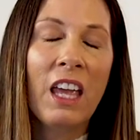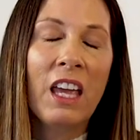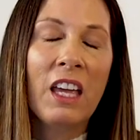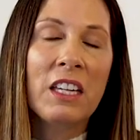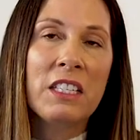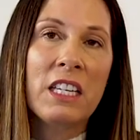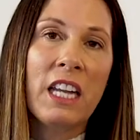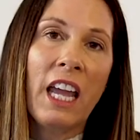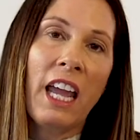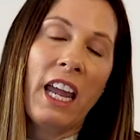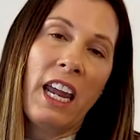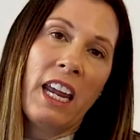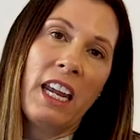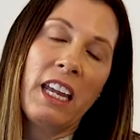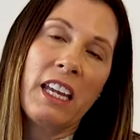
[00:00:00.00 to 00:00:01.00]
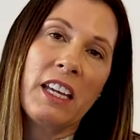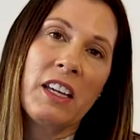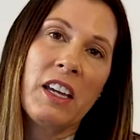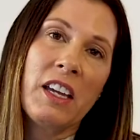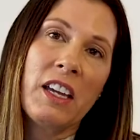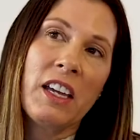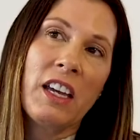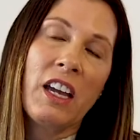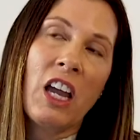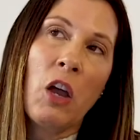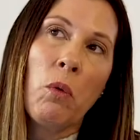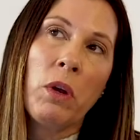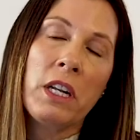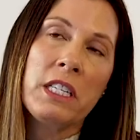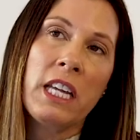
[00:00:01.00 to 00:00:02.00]
Today, I
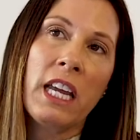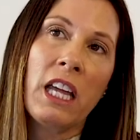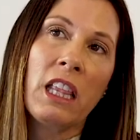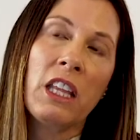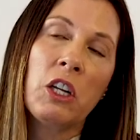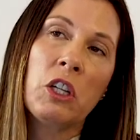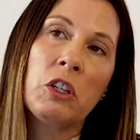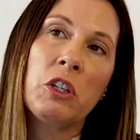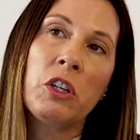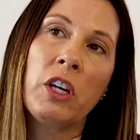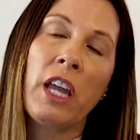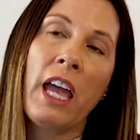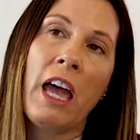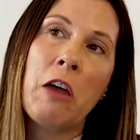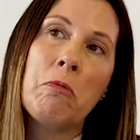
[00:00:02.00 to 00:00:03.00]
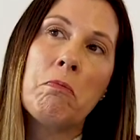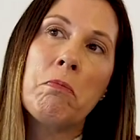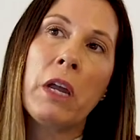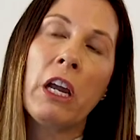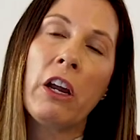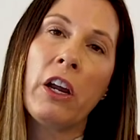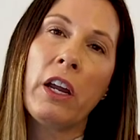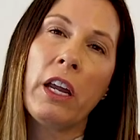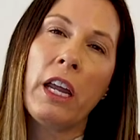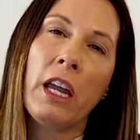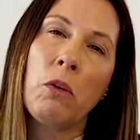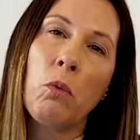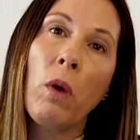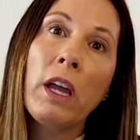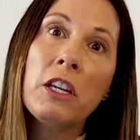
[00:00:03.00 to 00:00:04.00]
want to take a little look at Mary and
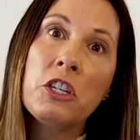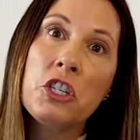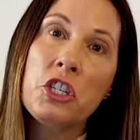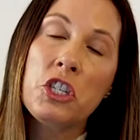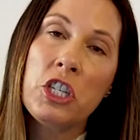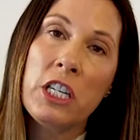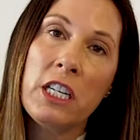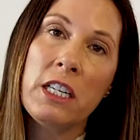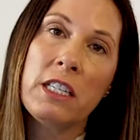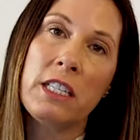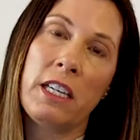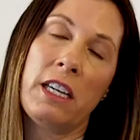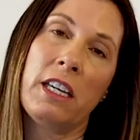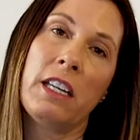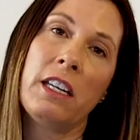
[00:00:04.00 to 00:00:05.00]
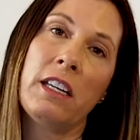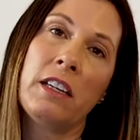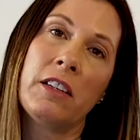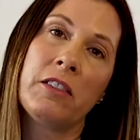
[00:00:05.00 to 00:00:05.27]
what she did